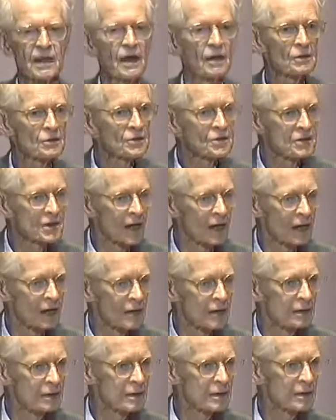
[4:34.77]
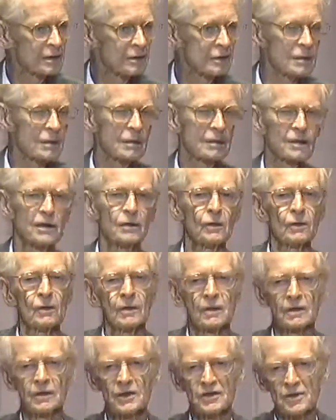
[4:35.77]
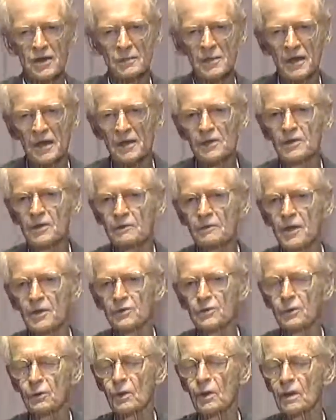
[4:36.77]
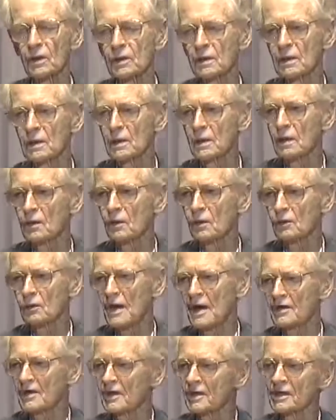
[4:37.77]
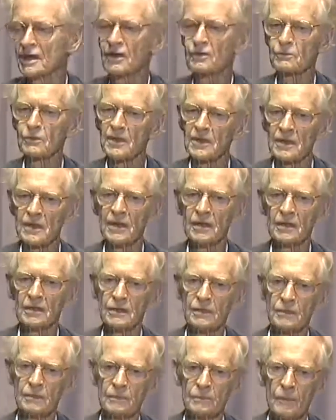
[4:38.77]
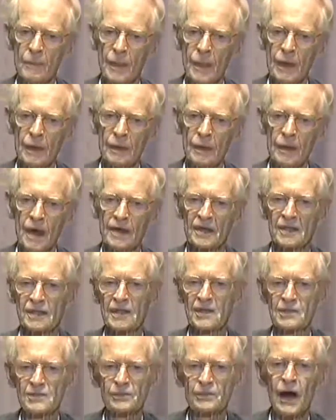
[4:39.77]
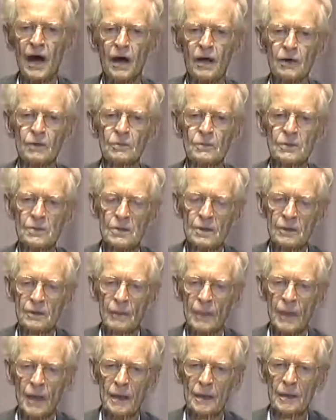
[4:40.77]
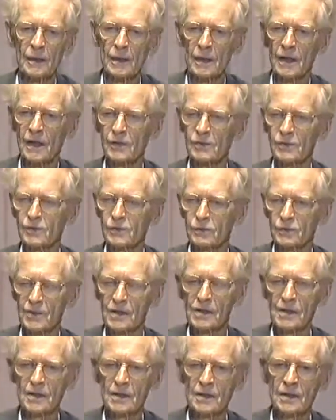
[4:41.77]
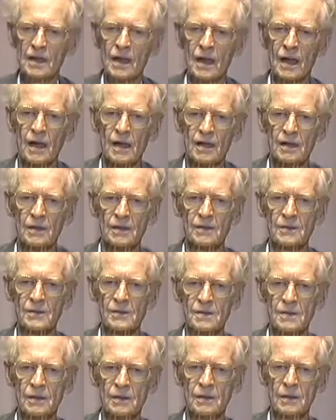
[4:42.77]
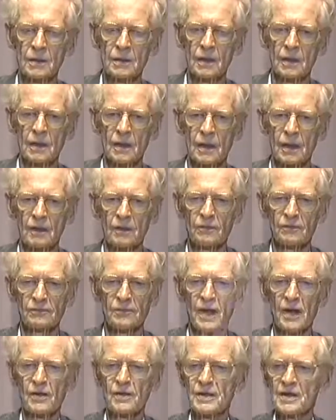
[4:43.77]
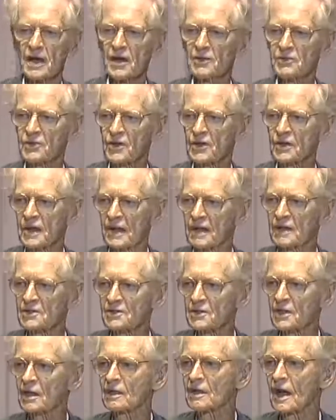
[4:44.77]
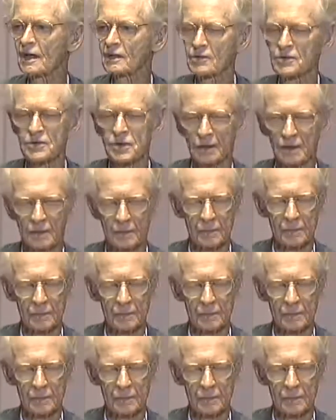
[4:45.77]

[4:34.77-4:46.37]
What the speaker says: outside the organism, the individual, rather than within. And it is found in three kinds of variation and selection.